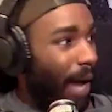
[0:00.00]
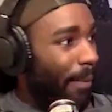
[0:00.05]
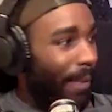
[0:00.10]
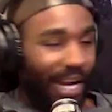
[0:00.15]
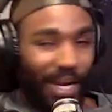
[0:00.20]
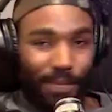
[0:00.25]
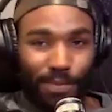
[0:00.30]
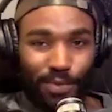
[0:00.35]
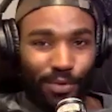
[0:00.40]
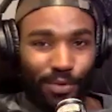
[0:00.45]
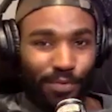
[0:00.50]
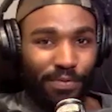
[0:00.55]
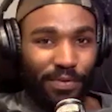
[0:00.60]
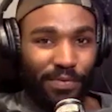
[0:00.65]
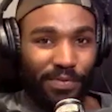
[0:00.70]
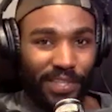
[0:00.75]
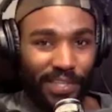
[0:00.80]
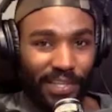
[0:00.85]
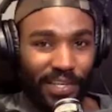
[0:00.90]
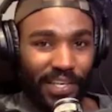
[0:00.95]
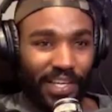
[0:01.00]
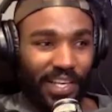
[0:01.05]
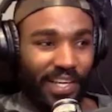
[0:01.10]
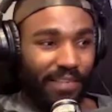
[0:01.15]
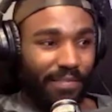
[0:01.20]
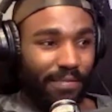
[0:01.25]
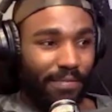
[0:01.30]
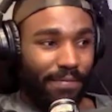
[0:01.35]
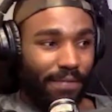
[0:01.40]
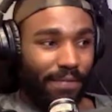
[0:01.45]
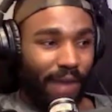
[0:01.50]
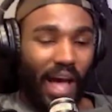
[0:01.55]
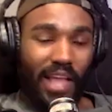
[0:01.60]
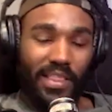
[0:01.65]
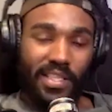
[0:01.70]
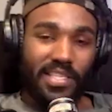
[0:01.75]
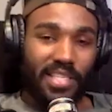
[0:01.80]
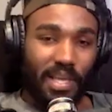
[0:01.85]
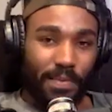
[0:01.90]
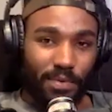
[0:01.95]
I'm on episode 55.
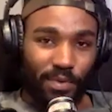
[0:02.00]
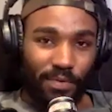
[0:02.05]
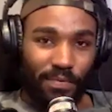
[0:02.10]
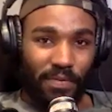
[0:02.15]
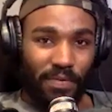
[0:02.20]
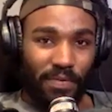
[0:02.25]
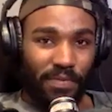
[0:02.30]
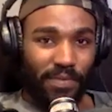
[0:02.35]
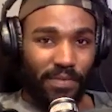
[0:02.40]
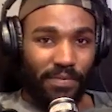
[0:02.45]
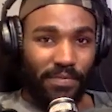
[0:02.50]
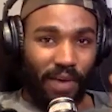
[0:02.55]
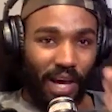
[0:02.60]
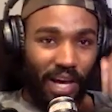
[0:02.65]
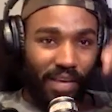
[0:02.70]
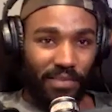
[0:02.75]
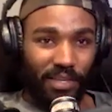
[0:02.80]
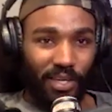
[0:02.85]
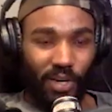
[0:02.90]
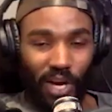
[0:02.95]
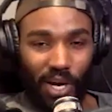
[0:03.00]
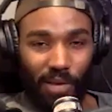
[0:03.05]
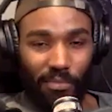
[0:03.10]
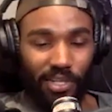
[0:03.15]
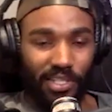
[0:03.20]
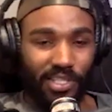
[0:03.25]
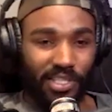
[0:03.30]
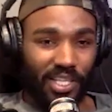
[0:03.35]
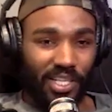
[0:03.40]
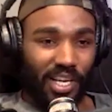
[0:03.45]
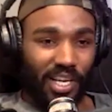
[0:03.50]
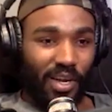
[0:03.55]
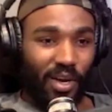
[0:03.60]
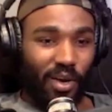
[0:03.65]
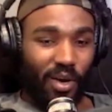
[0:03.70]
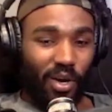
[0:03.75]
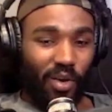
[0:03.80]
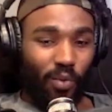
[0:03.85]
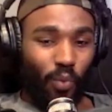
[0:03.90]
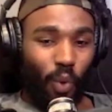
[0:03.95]
This is episode 55. You know how much
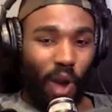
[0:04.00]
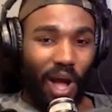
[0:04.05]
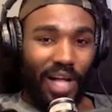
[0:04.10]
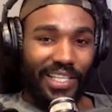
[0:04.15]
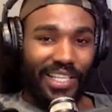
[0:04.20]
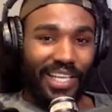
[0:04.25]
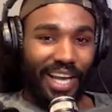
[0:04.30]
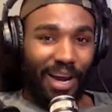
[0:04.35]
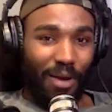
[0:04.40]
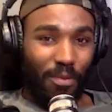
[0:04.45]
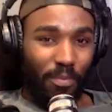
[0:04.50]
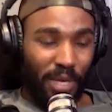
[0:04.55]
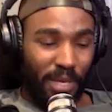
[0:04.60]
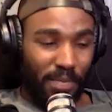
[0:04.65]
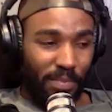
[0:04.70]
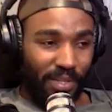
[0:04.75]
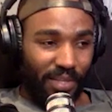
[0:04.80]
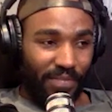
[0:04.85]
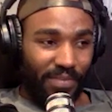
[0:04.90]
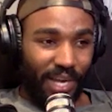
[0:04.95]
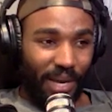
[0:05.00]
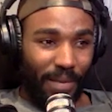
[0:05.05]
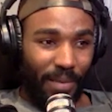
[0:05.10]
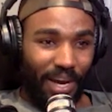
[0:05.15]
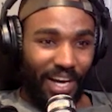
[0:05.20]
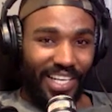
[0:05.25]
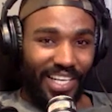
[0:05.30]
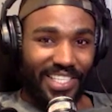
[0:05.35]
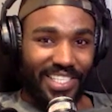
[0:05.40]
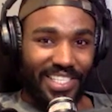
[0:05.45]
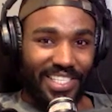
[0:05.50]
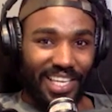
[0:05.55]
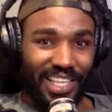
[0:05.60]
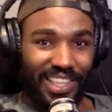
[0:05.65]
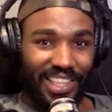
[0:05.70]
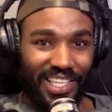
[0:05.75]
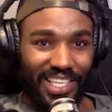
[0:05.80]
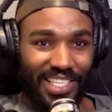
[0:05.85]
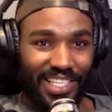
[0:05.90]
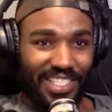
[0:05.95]
wild and out people have come on and
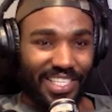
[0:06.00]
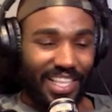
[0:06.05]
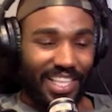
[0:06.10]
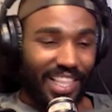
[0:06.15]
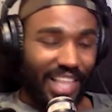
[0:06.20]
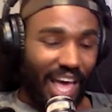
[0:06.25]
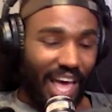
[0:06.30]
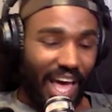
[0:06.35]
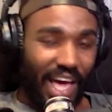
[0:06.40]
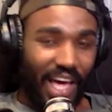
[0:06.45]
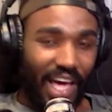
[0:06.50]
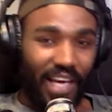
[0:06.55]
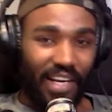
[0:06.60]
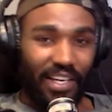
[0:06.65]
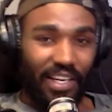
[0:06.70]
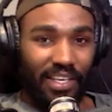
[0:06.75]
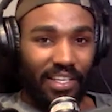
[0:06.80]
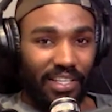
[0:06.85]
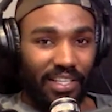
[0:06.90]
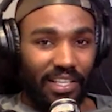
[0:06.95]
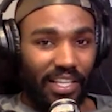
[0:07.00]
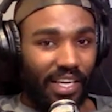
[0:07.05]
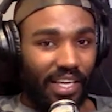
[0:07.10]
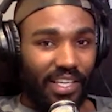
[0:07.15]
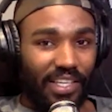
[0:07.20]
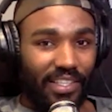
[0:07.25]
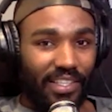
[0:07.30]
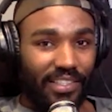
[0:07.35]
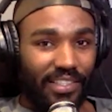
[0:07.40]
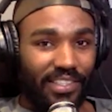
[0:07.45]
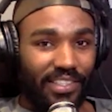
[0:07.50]
said this and that like crazy